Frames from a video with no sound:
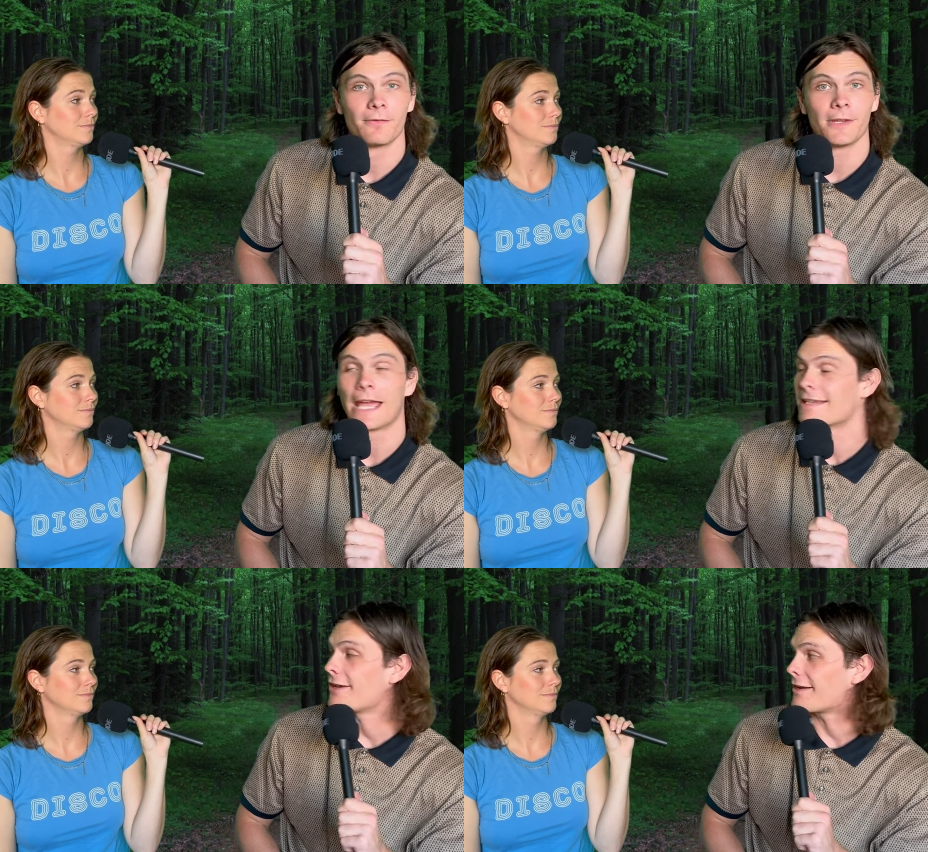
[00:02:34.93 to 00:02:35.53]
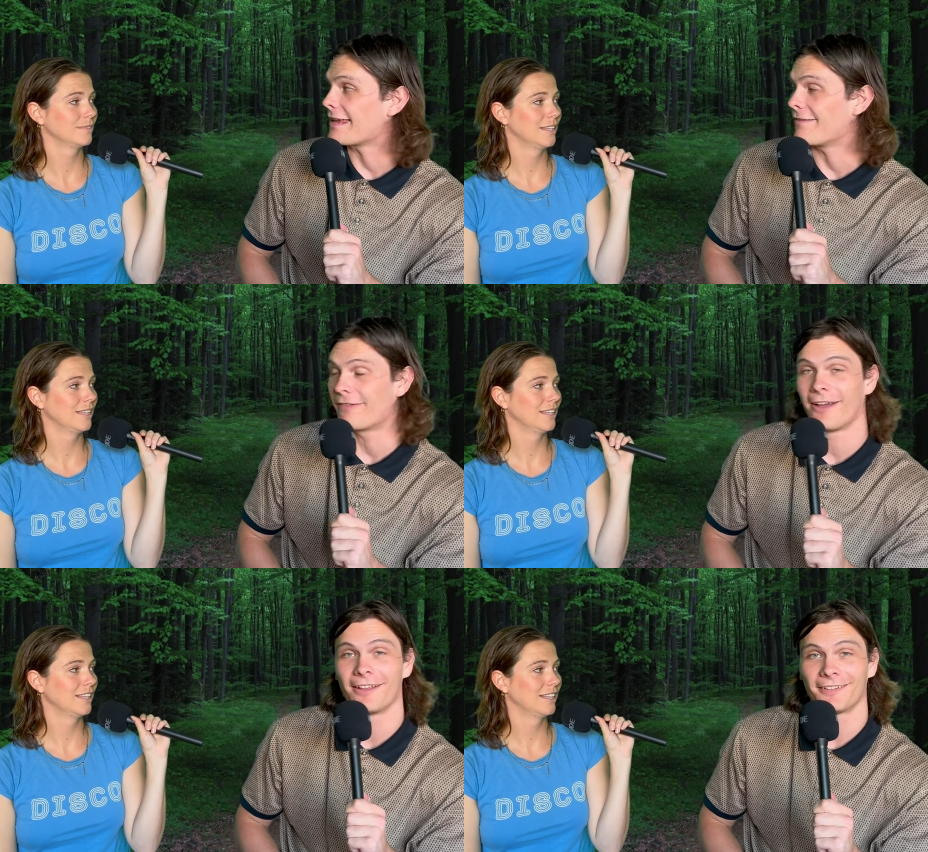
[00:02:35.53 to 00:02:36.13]
Speaker 1: you guys heard it here
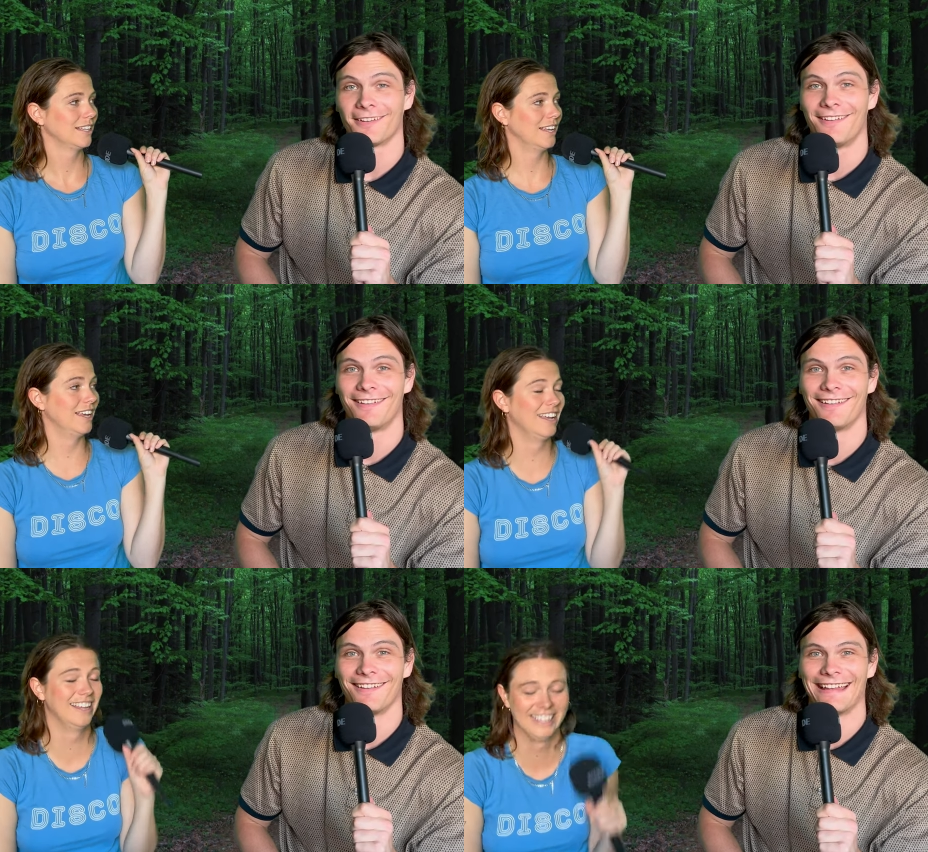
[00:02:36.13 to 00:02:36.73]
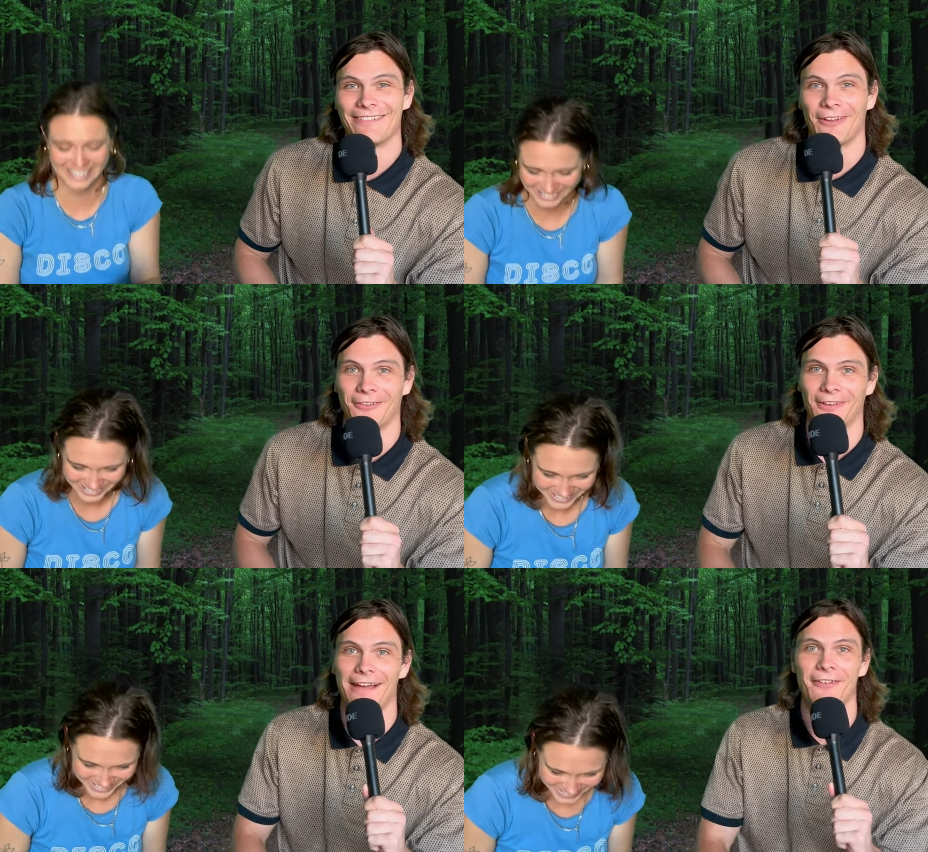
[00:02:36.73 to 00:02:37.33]
first.
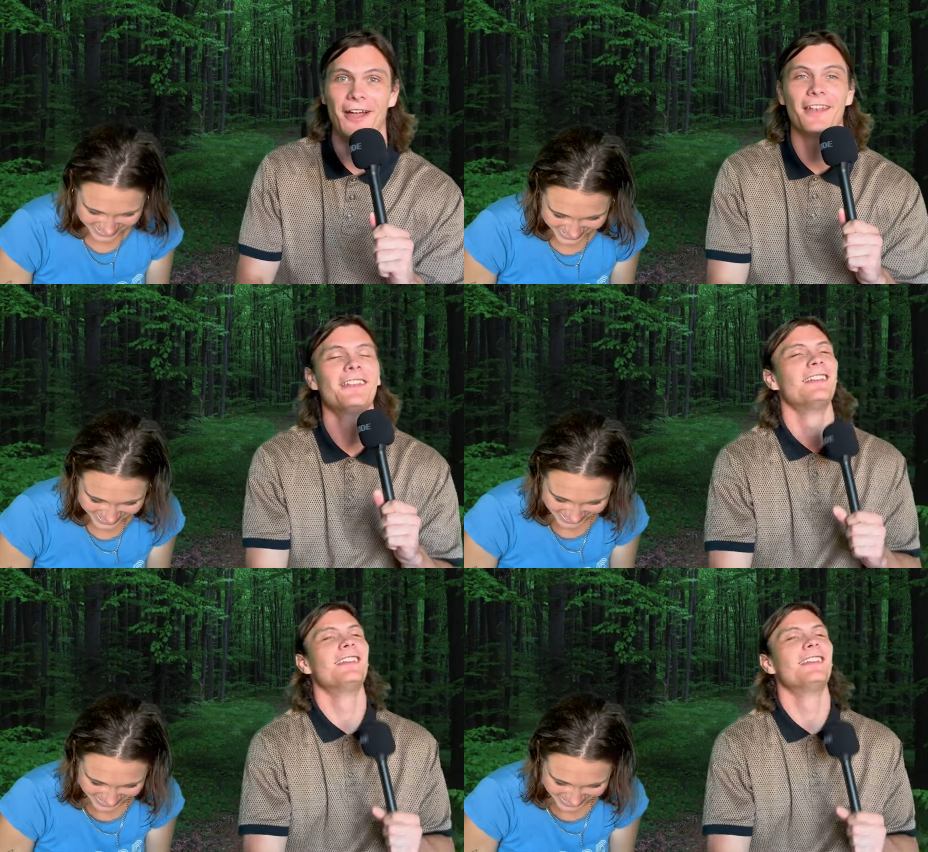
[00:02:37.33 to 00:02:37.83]
First I've heard.